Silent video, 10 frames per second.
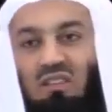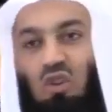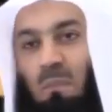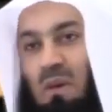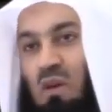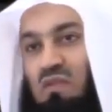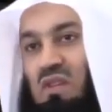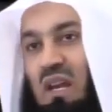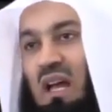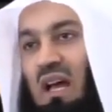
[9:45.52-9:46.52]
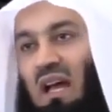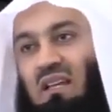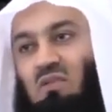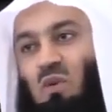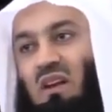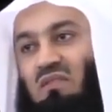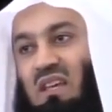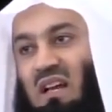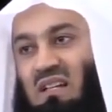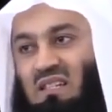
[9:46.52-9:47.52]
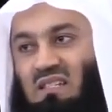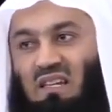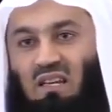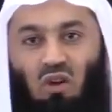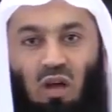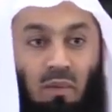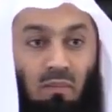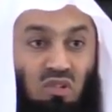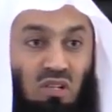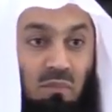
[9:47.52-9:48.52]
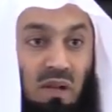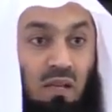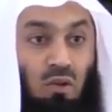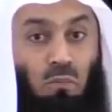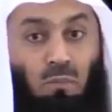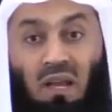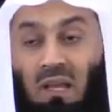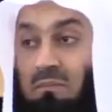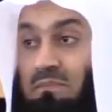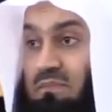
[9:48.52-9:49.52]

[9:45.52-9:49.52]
the topic of salah, and one of the youngsters said, no, I'm a Muslim, but I don't pray.